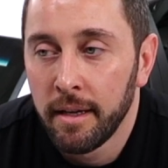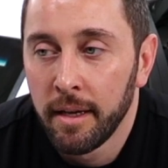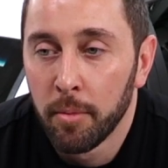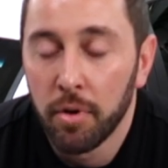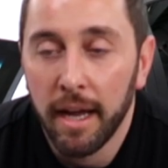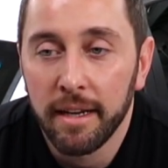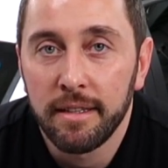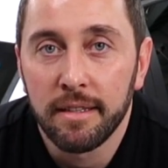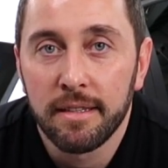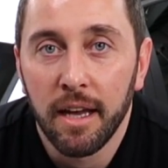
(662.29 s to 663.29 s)
product
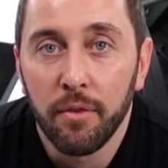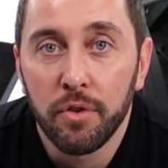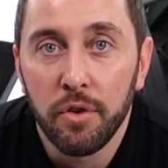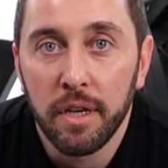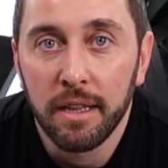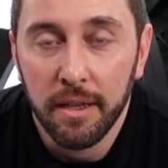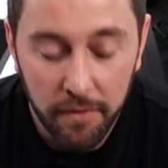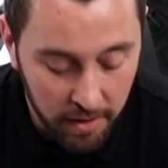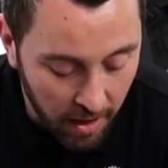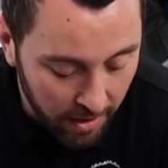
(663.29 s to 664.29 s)
itself so you can lift it
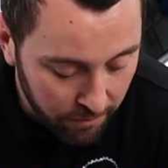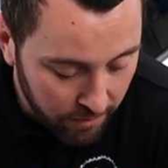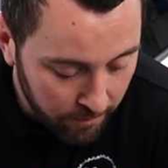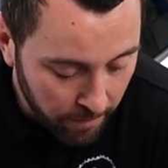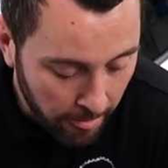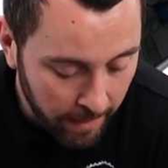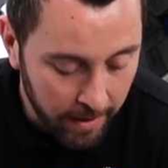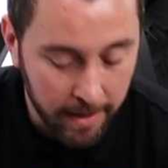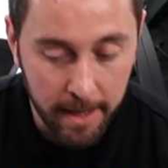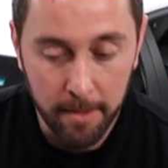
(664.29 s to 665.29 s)
off.
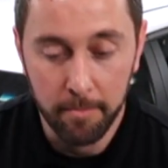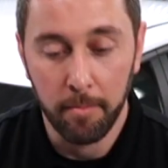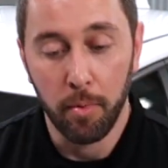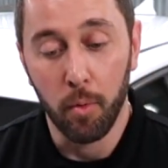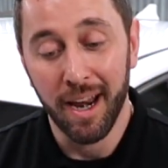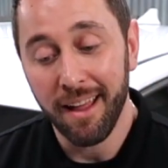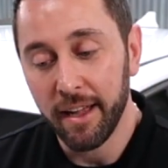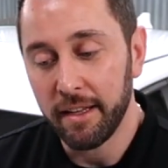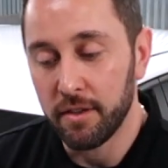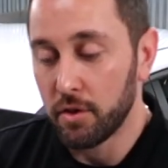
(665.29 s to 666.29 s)
But what I like
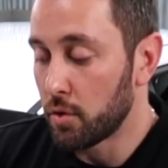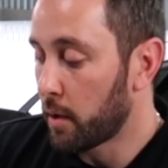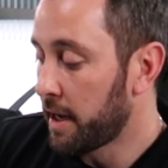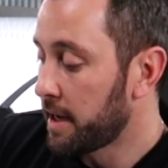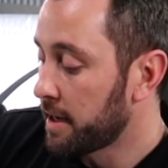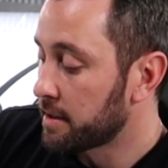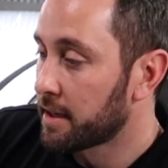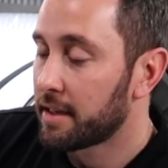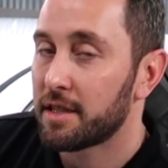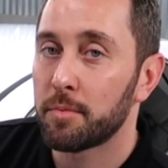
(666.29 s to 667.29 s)
to do is
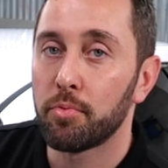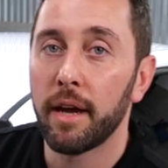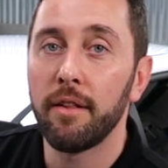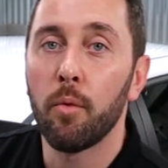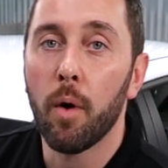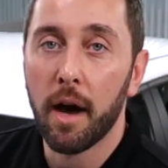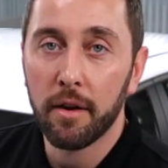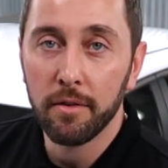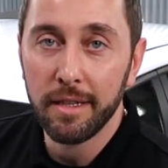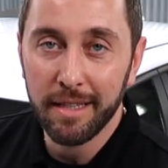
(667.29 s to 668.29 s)
spray the
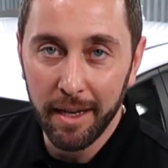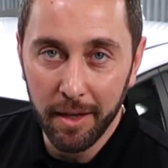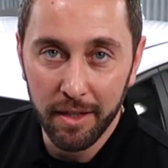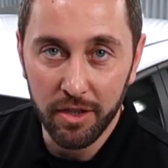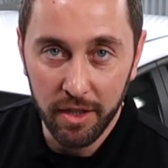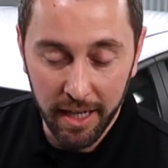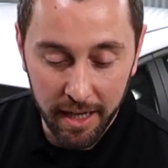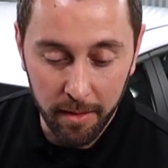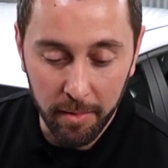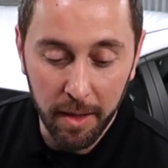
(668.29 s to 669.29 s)
waterless. I can kind
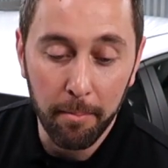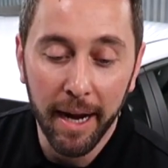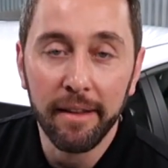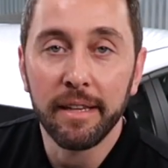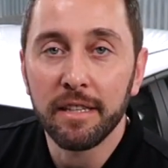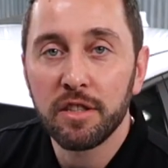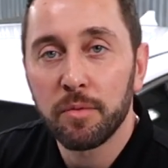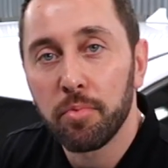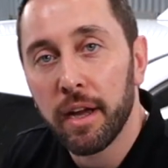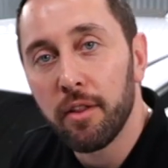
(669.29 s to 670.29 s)
of combine these.
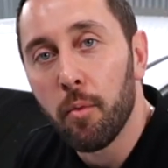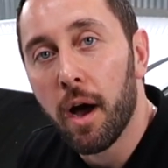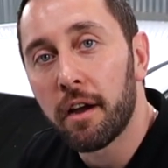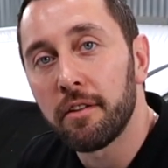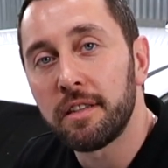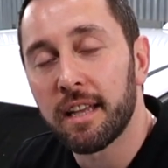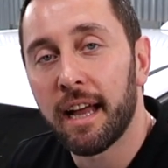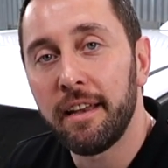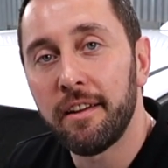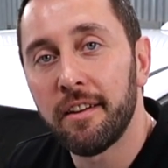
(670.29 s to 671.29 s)
Spray the waterless on
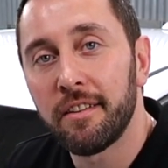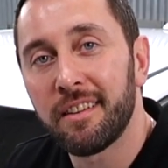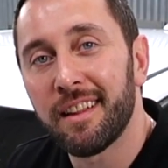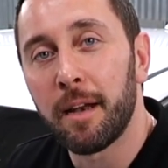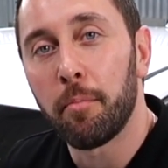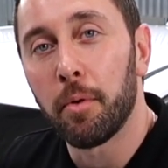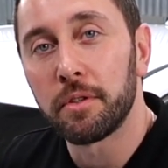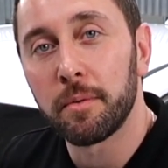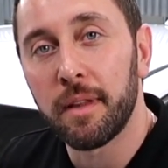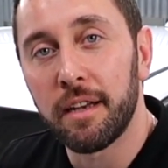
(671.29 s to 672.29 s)
here to let it pull some
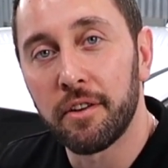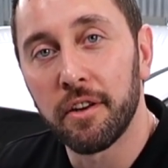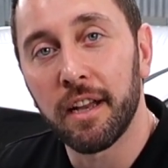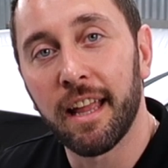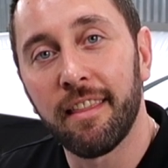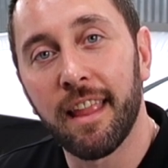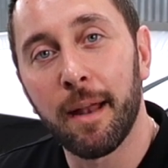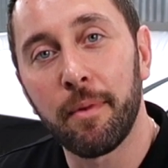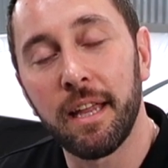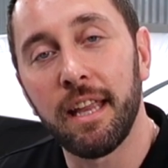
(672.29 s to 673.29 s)
of that dirt, and then I'm
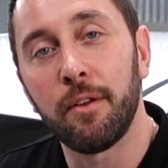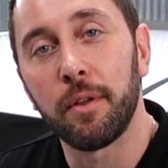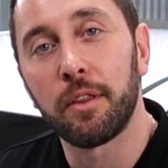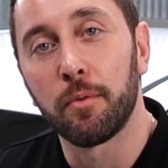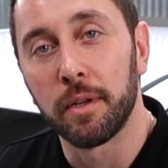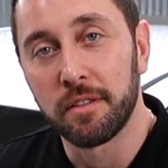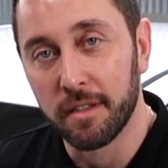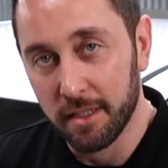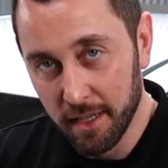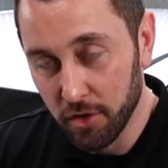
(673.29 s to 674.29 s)
gonna hit it with the
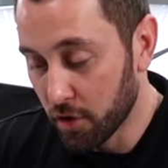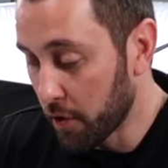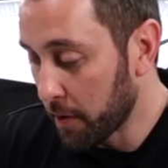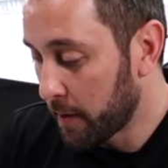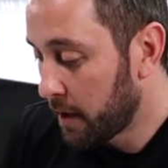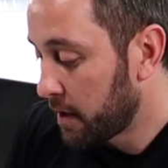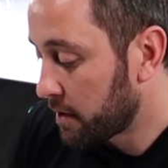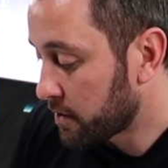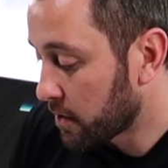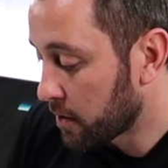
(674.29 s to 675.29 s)
rinseless. I'll show you.
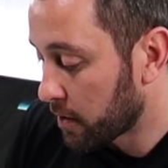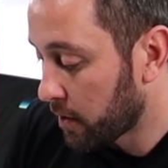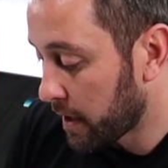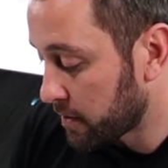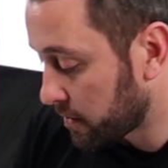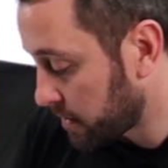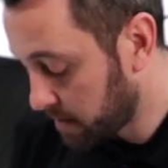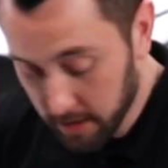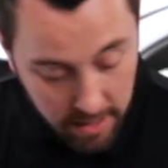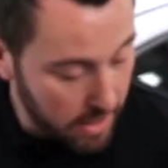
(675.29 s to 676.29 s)
So go ahead, turn this
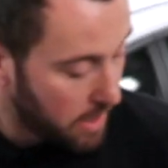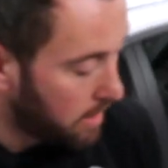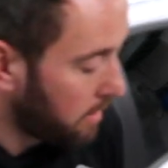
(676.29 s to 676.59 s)
thing on.